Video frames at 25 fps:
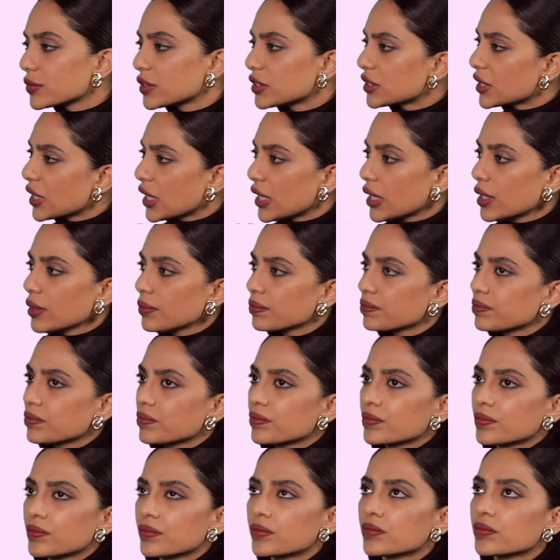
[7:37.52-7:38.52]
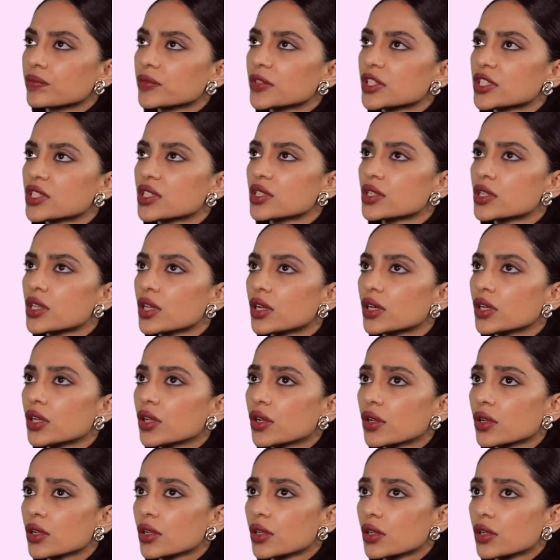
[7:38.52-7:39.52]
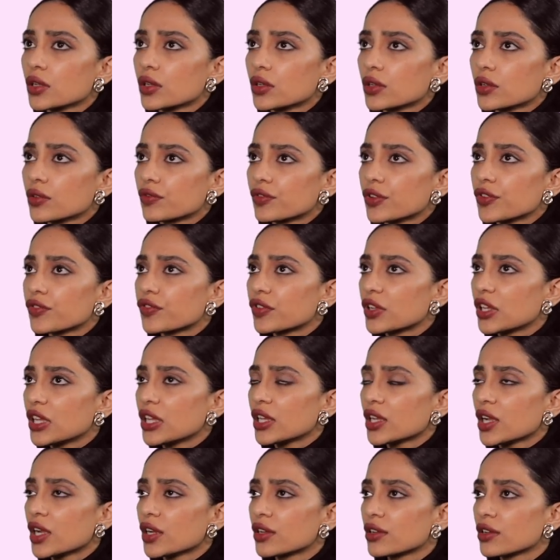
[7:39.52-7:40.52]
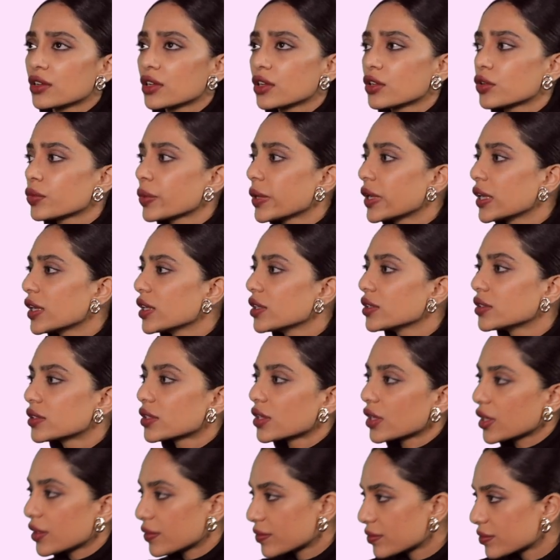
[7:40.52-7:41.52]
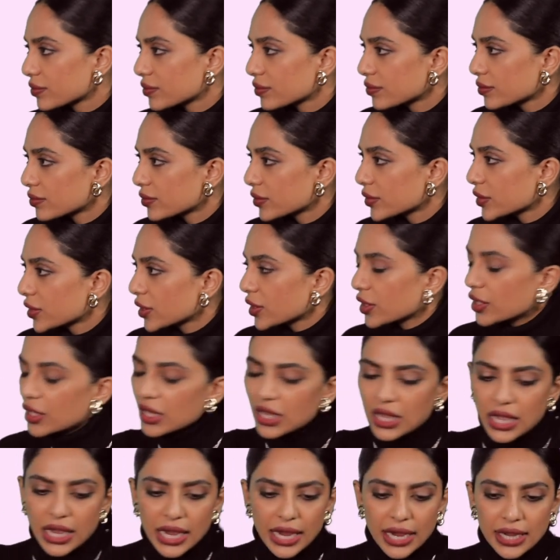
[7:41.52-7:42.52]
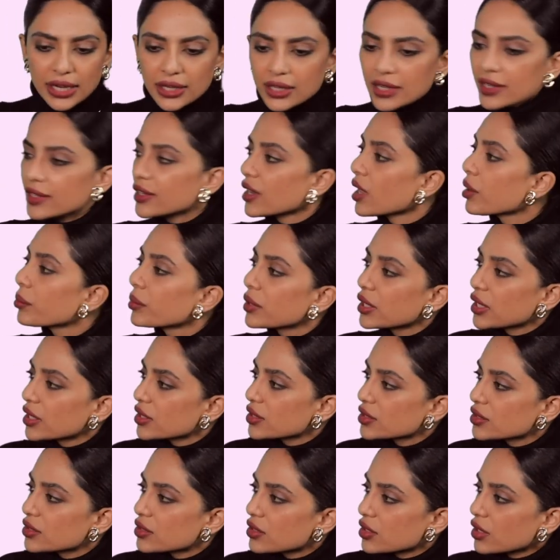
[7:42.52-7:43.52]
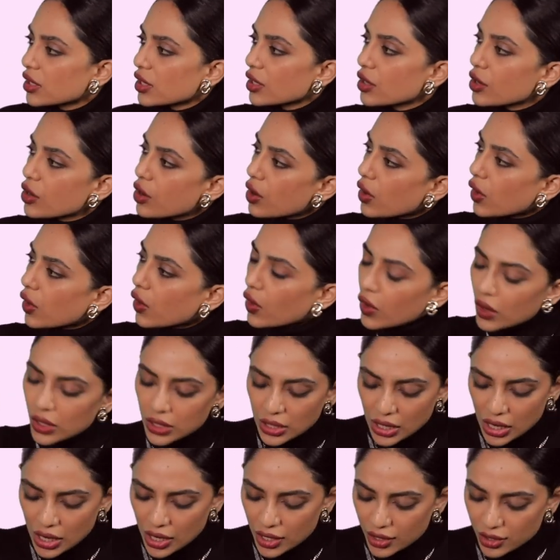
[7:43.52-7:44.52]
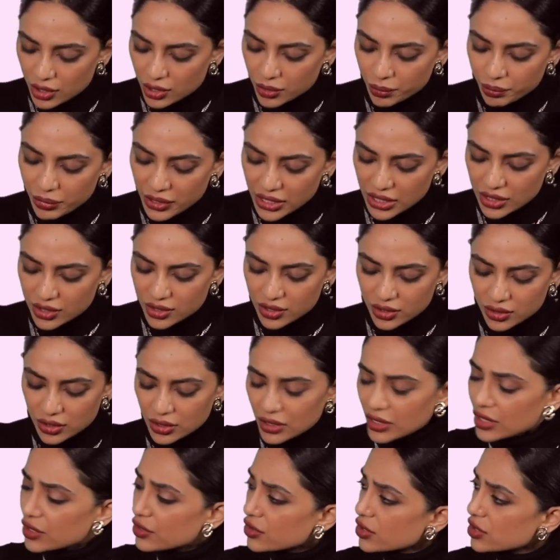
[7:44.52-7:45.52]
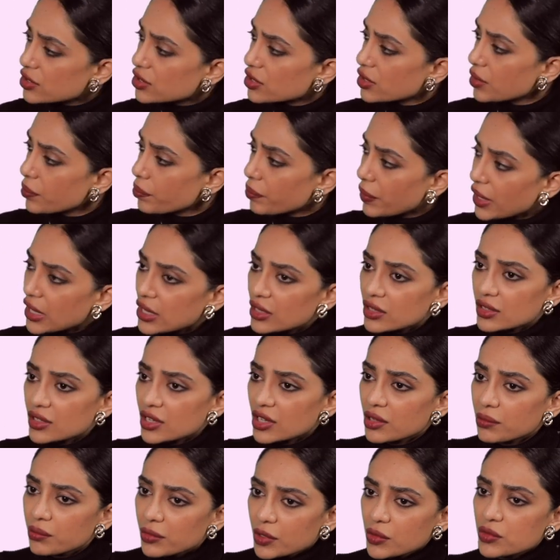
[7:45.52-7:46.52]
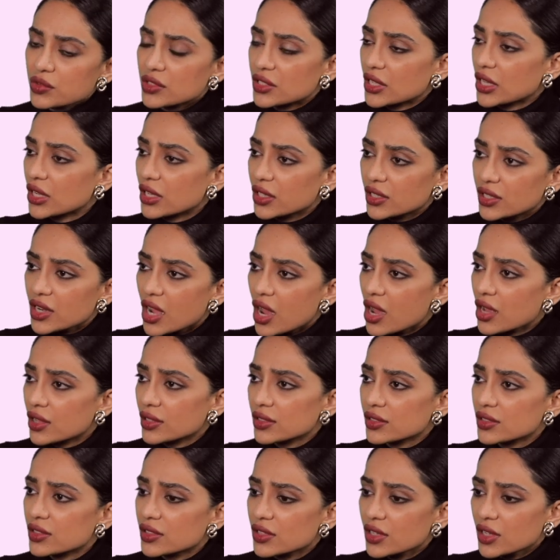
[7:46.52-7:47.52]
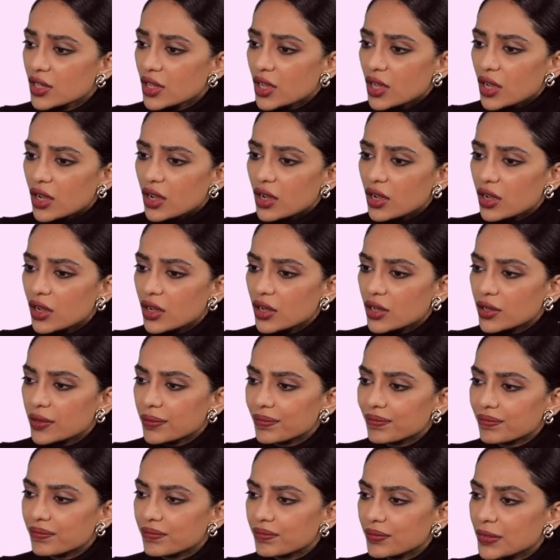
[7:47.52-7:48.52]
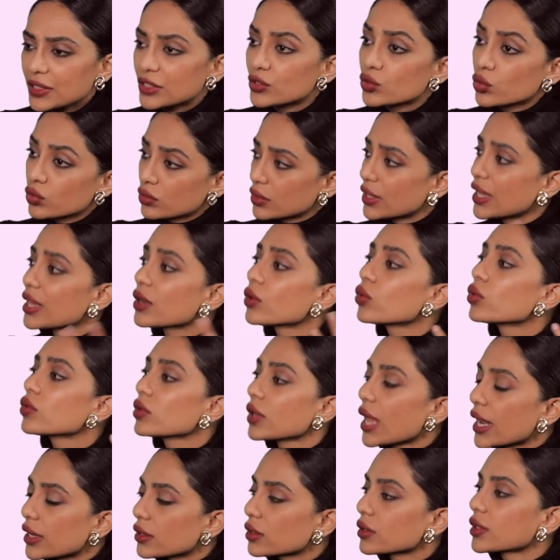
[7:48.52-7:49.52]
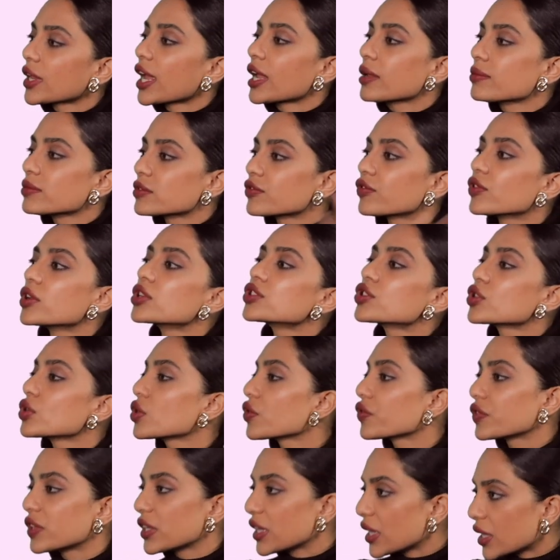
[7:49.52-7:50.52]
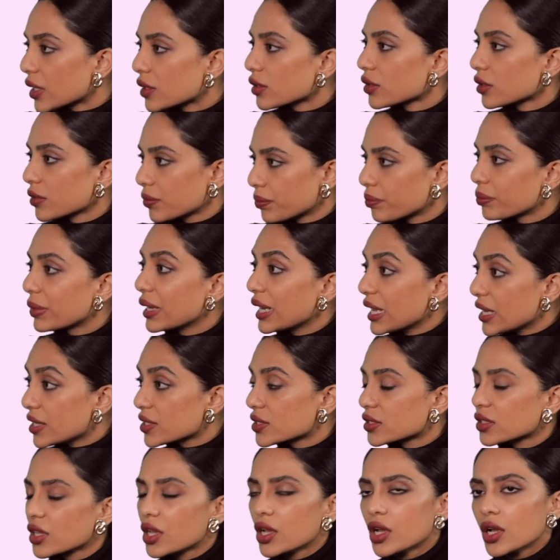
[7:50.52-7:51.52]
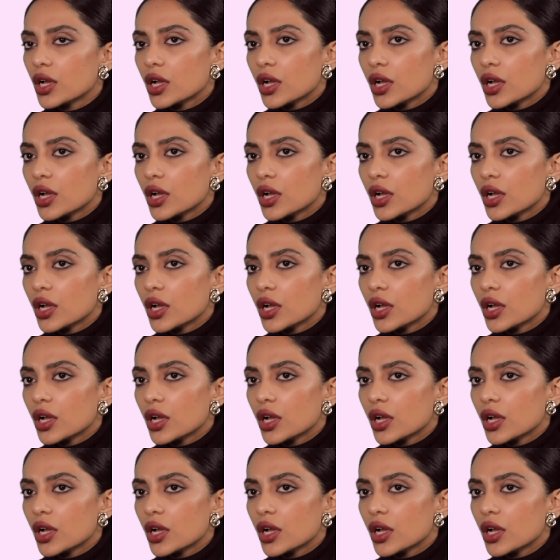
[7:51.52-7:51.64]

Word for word: Say this is year 1523. Hmm. Any time in history, all art, be it literature, painting, music, dance, uh, it's so their own that time's version of theatre, plays,